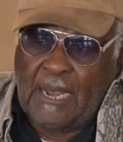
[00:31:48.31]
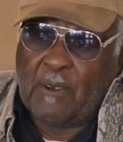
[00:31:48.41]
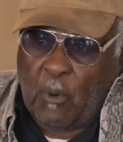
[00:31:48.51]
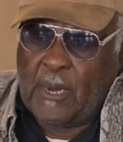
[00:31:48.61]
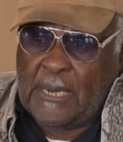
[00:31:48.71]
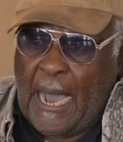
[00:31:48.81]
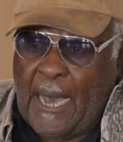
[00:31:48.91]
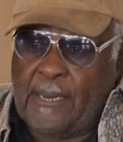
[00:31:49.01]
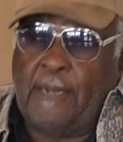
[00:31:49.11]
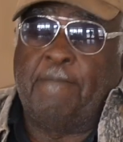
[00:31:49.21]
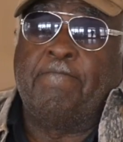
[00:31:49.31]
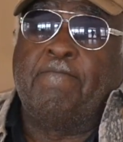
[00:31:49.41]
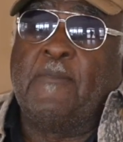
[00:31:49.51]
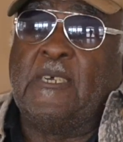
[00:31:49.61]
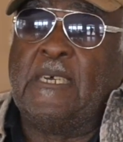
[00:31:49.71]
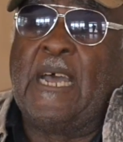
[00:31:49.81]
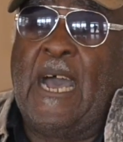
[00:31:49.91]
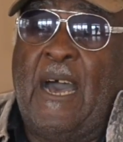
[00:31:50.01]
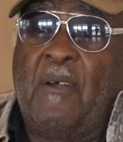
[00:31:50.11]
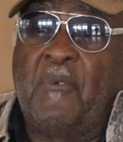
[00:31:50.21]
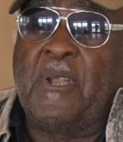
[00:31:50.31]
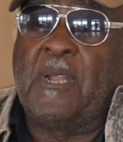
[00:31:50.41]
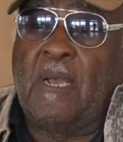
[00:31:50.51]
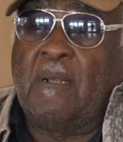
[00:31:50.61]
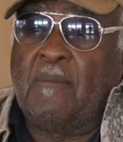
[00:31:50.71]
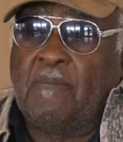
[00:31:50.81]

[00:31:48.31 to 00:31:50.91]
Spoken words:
That's where he died at, in that house right there.